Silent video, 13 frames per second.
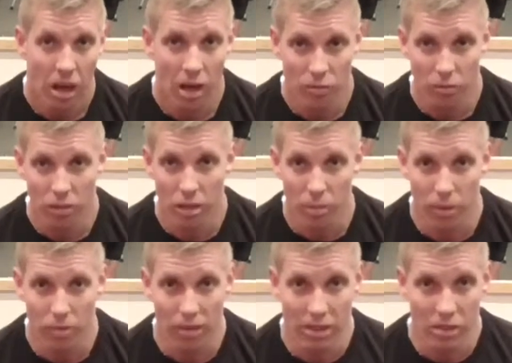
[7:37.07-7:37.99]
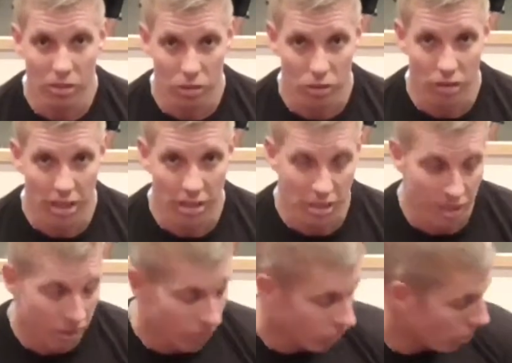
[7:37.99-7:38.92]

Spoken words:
after a little bit of rest and stretching, of